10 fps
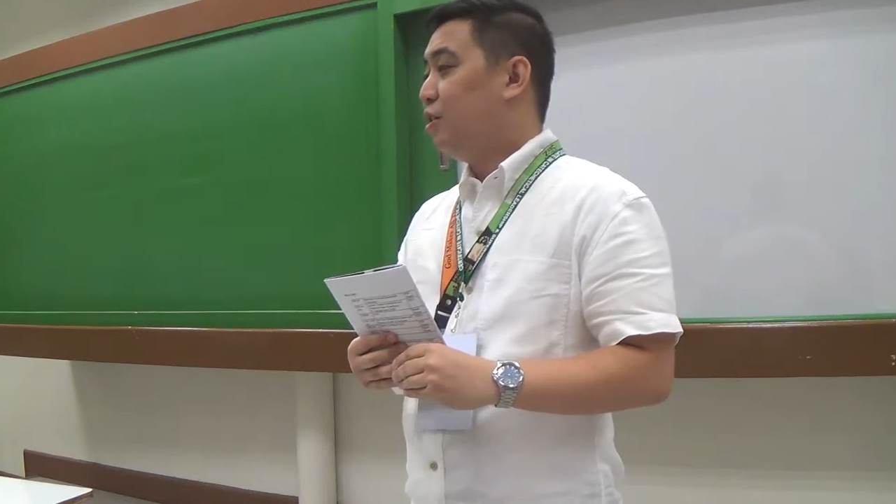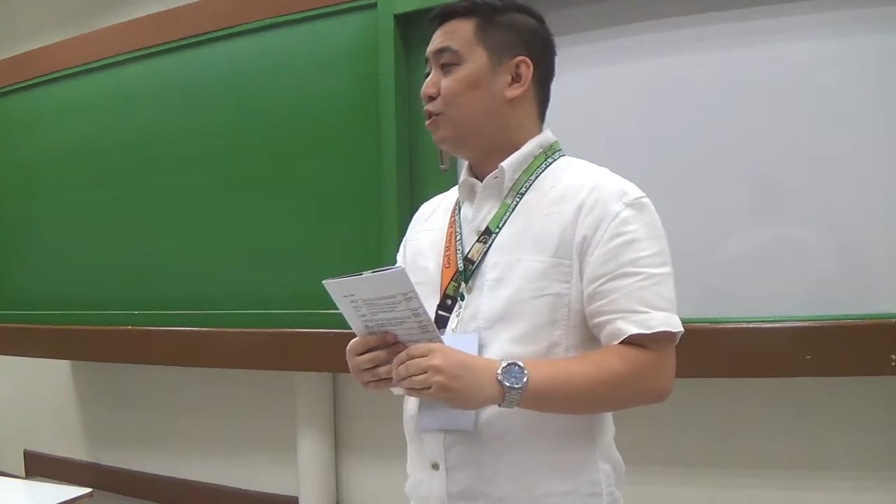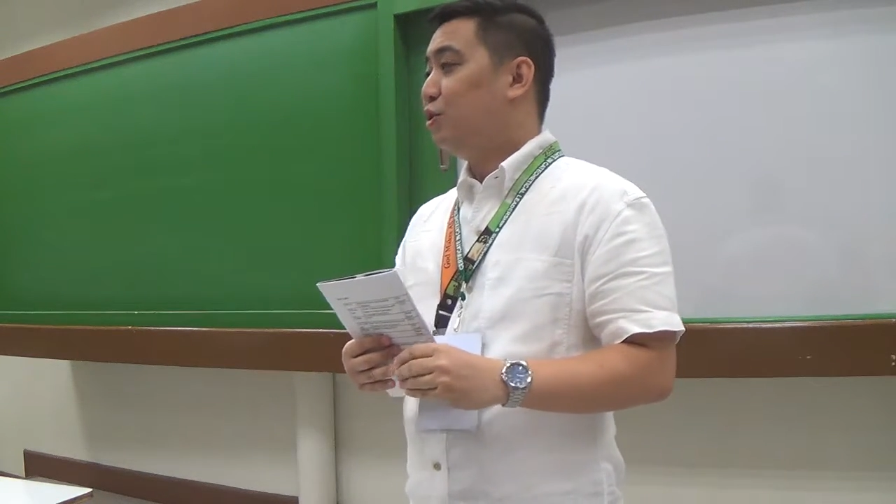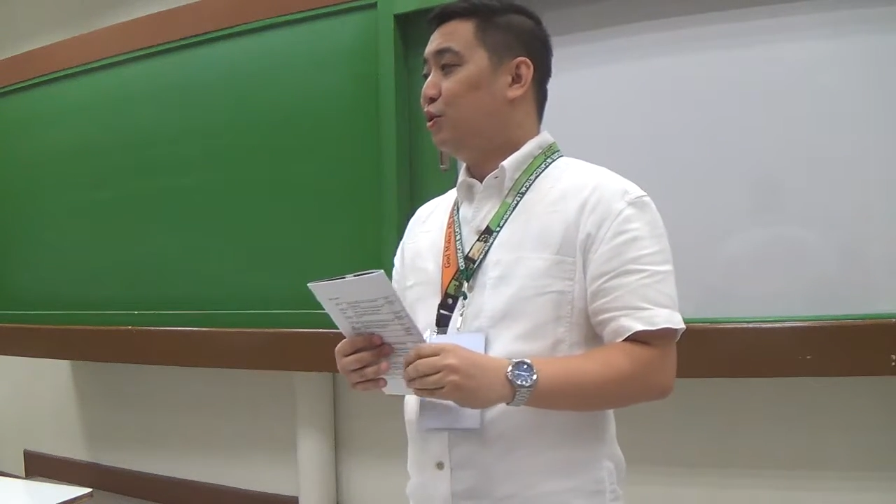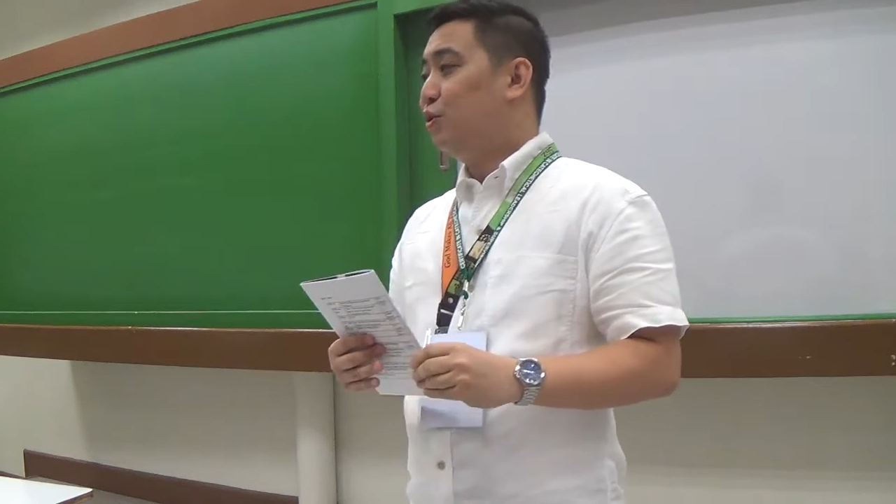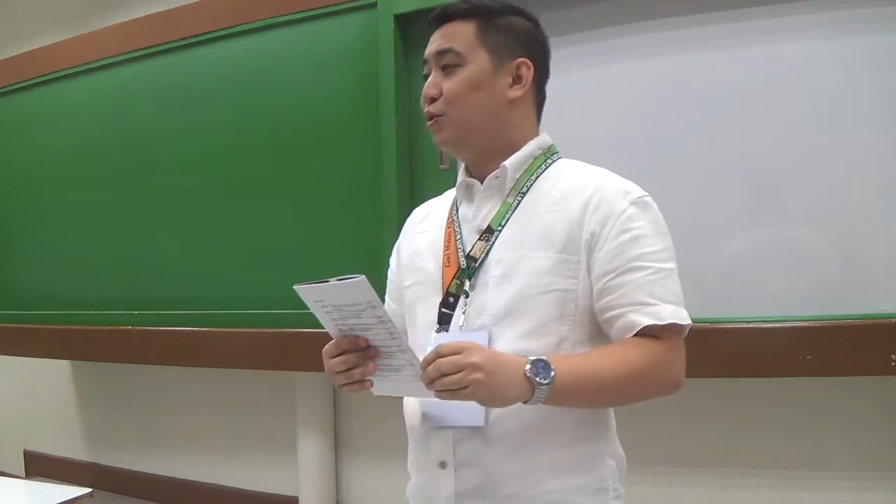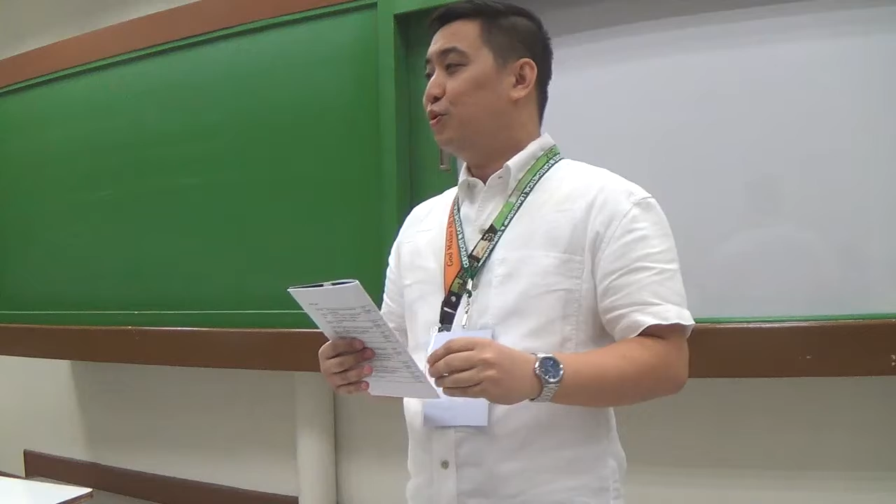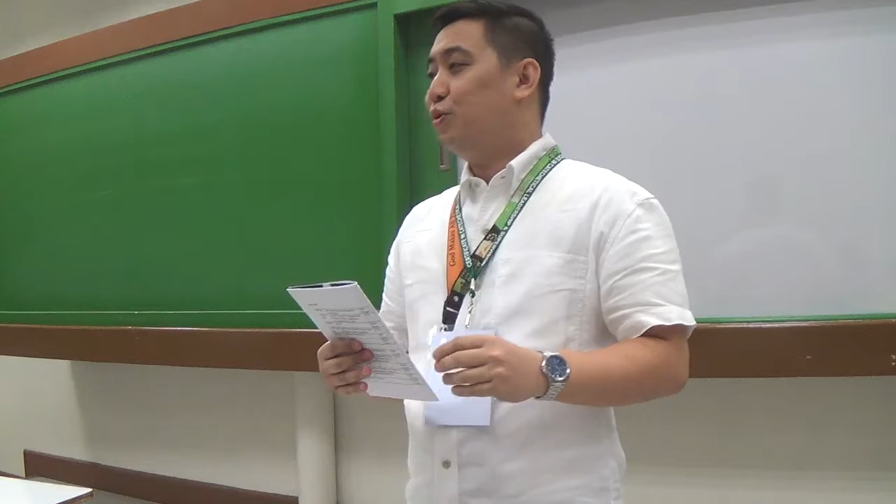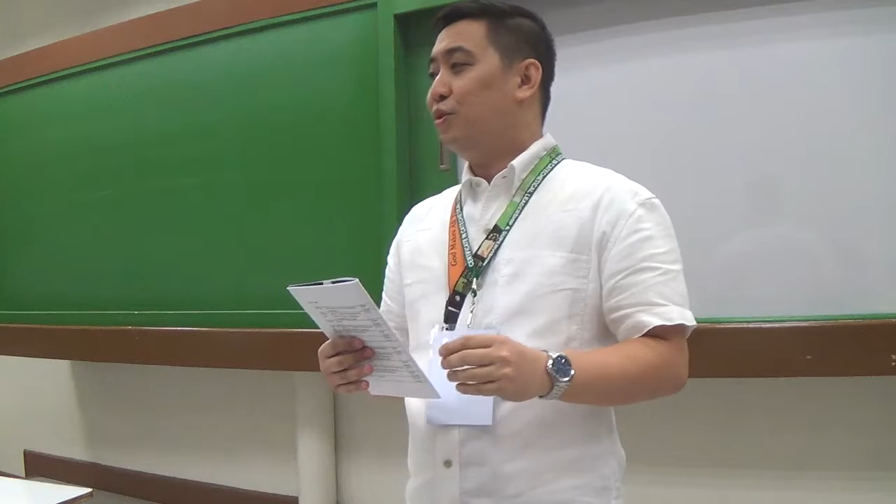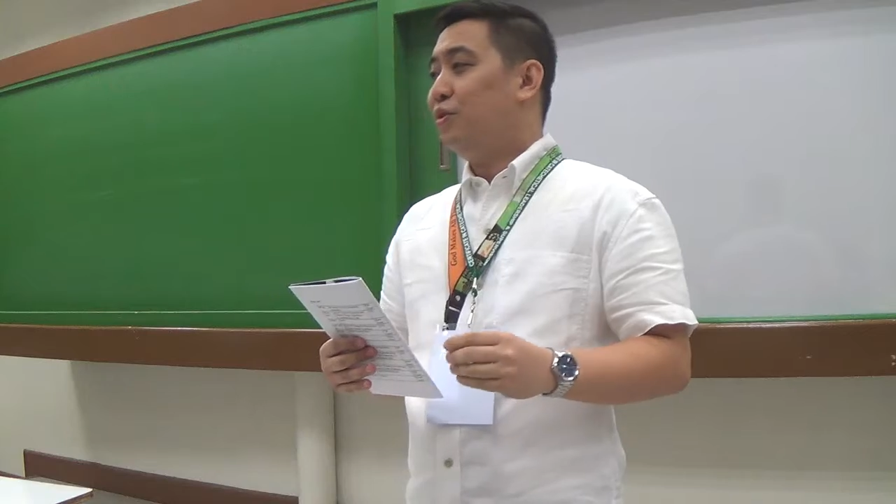
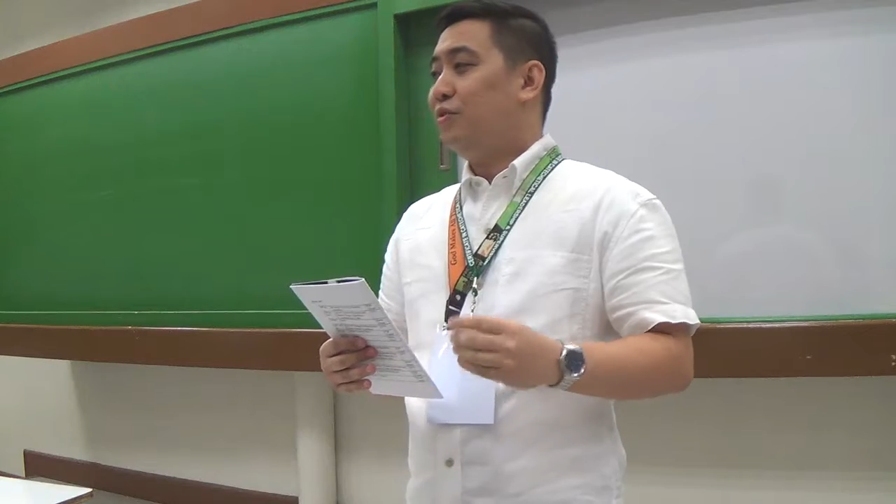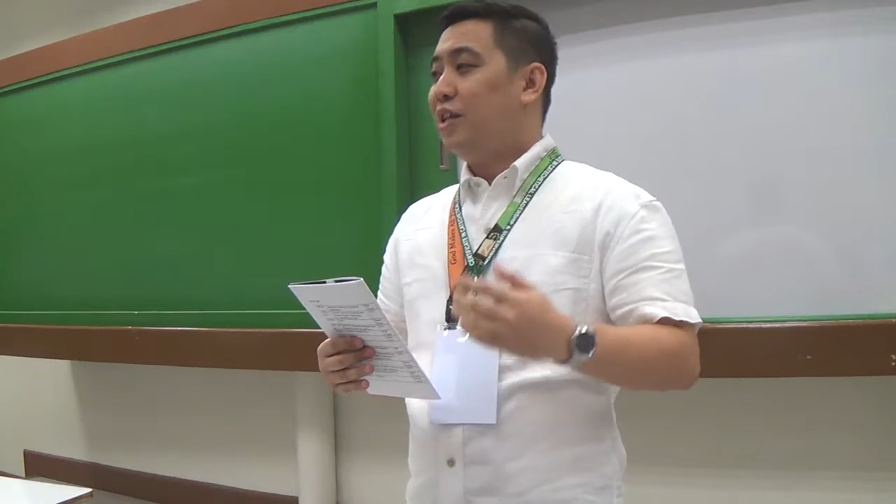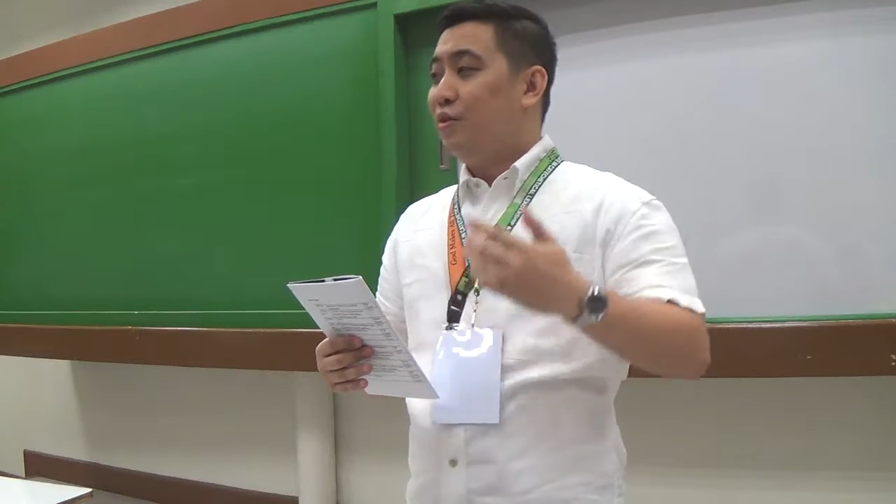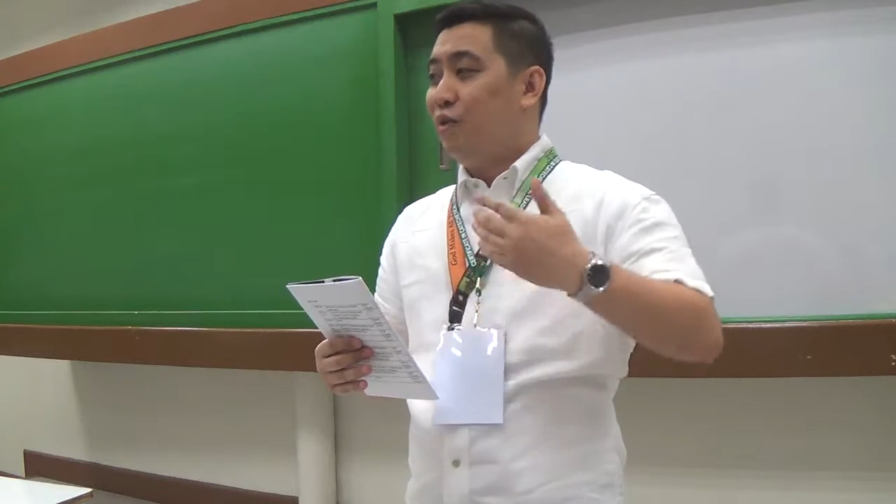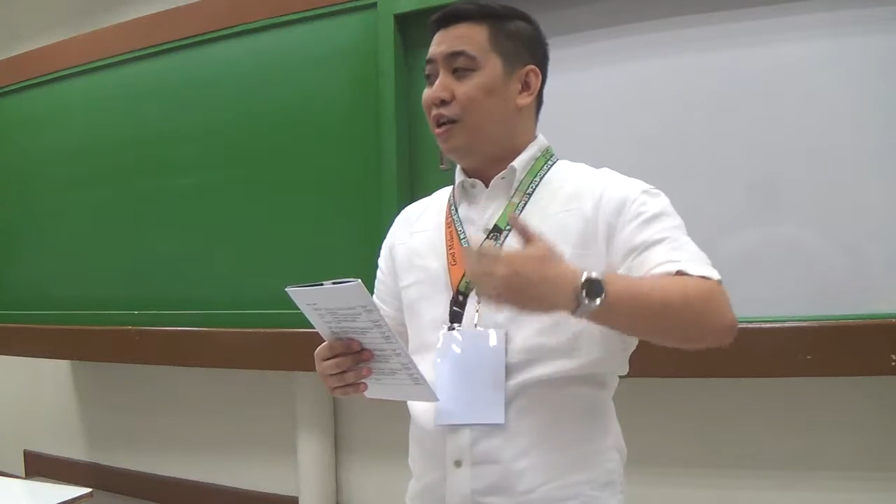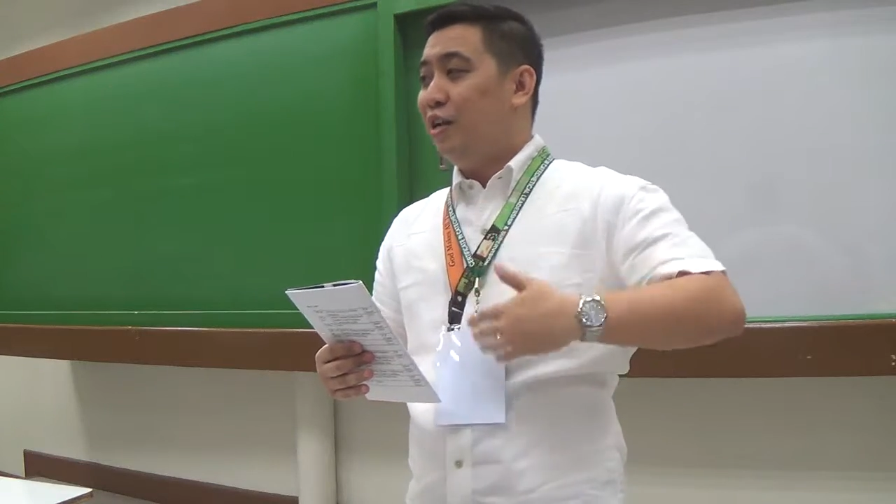So, they will